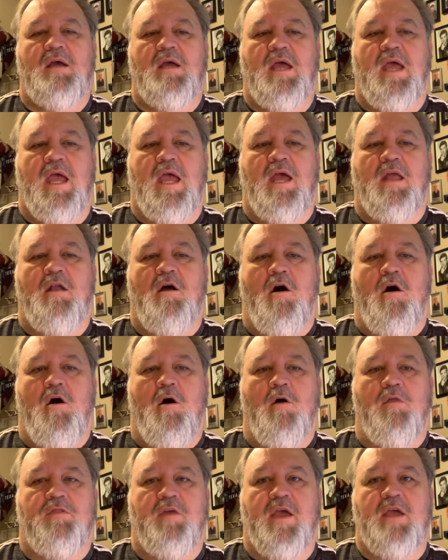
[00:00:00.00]
and
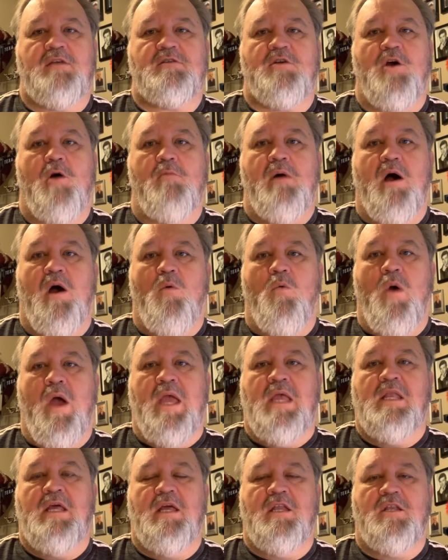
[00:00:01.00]
all things go by
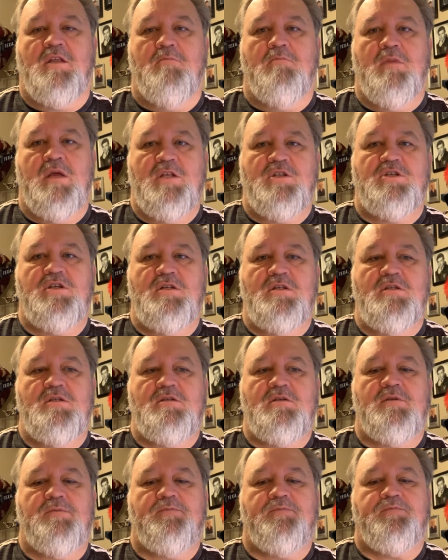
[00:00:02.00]
weight and
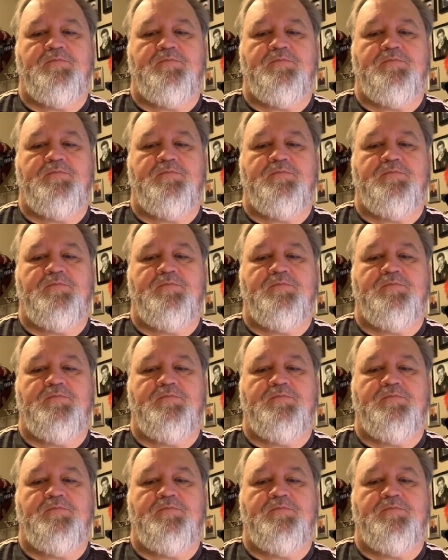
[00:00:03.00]
dimensions.